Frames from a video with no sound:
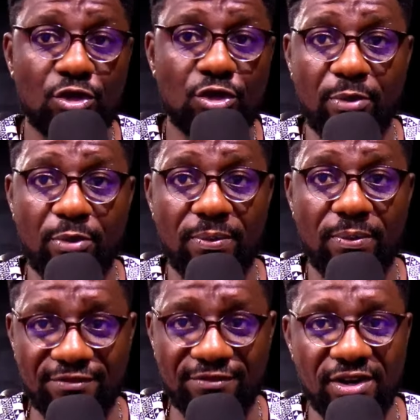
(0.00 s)
I've not really
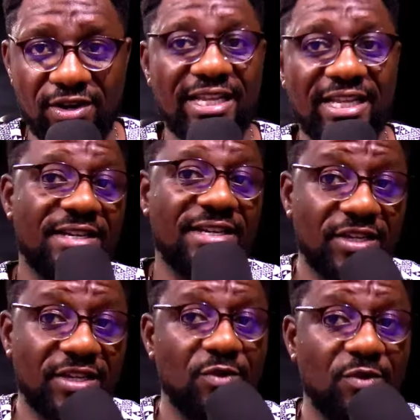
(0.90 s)
started the real
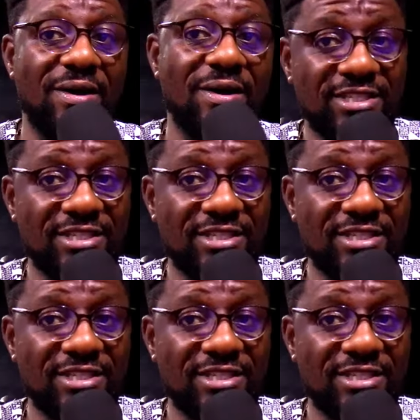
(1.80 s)
power gym.